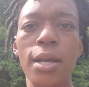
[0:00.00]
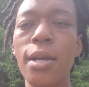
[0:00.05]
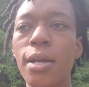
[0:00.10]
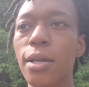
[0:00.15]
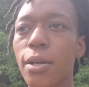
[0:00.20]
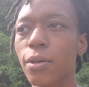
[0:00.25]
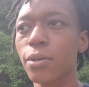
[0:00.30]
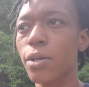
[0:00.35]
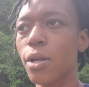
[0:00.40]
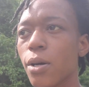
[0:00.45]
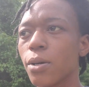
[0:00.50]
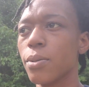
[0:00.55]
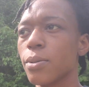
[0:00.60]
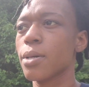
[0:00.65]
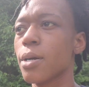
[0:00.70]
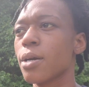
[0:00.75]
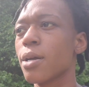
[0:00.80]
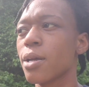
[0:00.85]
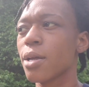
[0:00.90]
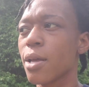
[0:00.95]
Don't know.
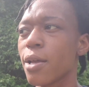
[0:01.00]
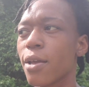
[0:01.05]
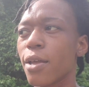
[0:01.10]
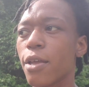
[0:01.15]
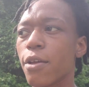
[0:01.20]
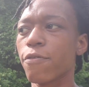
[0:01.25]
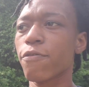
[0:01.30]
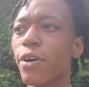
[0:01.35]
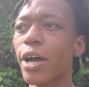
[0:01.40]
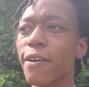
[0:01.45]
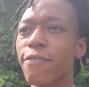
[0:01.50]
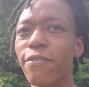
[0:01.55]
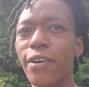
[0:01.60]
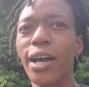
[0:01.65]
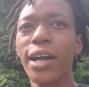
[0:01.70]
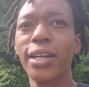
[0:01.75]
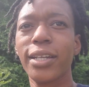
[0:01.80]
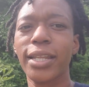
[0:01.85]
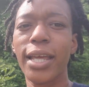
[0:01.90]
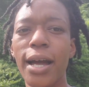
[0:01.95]
If I
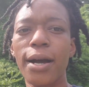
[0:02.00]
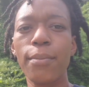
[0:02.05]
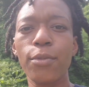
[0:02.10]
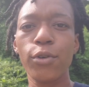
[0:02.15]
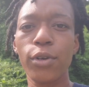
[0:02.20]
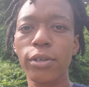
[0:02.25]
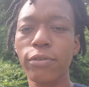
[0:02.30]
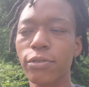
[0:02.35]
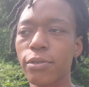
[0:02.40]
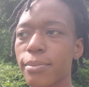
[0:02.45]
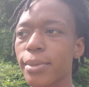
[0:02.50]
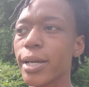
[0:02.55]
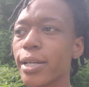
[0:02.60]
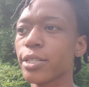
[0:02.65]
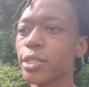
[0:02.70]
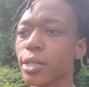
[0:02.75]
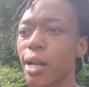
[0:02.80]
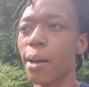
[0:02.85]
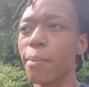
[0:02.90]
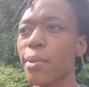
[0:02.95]
find out more
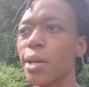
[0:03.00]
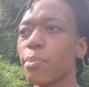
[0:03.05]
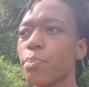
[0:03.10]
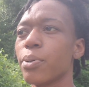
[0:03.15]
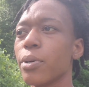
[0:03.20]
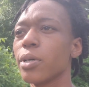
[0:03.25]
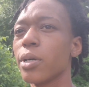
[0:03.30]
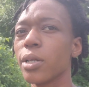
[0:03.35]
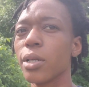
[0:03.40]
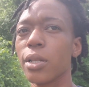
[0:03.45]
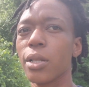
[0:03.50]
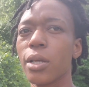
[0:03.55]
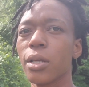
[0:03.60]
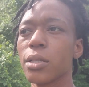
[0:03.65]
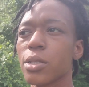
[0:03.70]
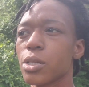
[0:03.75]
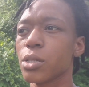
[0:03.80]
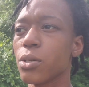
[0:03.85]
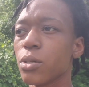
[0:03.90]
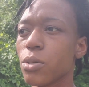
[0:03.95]
information, I may put it
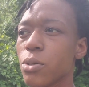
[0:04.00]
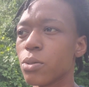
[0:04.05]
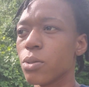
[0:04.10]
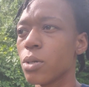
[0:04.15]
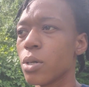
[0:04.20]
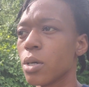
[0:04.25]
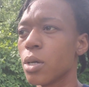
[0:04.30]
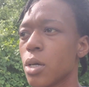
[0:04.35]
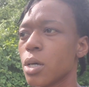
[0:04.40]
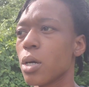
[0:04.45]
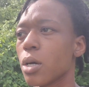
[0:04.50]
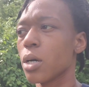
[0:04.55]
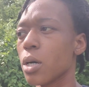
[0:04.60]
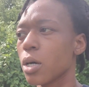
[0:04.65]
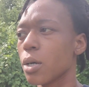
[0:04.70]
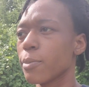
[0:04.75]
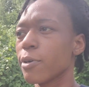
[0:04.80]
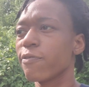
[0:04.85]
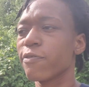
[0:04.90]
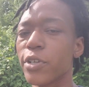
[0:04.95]
into
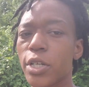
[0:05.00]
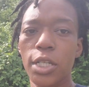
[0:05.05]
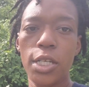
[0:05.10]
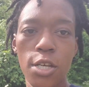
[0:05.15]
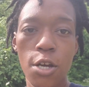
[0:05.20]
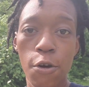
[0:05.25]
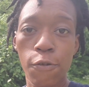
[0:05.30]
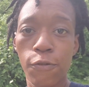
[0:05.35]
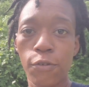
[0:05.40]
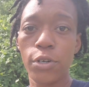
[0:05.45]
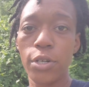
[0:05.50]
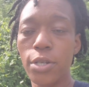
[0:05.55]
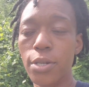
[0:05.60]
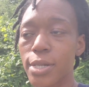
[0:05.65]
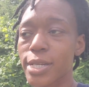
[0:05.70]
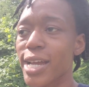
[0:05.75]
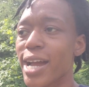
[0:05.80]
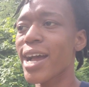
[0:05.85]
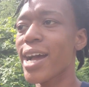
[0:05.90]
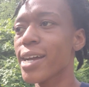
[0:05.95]
a video for you
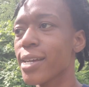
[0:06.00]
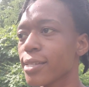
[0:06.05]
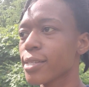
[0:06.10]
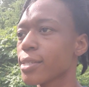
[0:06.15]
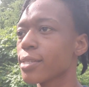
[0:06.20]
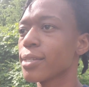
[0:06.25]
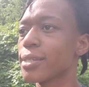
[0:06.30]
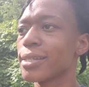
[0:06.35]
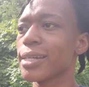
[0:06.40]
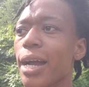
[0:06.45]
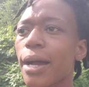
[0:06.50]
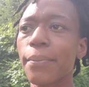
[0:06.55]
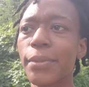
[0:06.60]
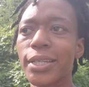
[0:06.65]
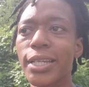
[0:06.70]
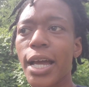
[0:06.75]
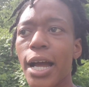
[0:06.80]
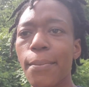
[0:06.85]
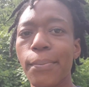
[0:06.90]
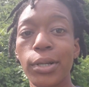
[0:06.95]
guys. Comment
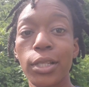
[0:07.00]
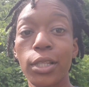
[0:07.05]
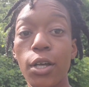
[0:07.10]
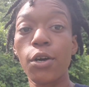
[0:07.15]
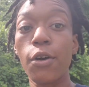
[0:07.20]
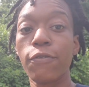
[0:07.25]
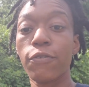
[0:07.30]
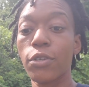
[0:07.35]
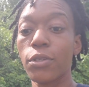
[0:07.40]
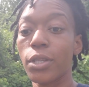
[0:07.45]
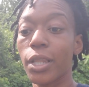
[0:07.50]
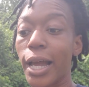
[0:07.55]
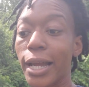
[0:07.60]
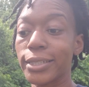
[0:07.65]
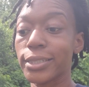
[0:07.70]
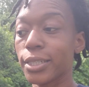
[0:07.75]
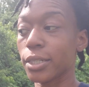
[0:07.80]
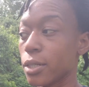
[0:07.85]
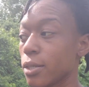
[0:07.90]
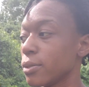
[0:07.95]
down below if you'd like
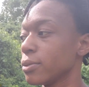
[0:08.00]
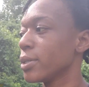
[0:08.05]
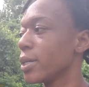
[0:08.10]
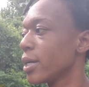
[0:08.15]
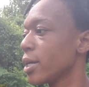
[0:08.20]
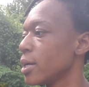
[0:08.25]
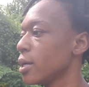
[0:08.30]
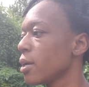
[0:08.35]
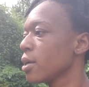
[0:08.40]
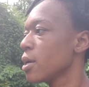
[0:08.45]
to know that.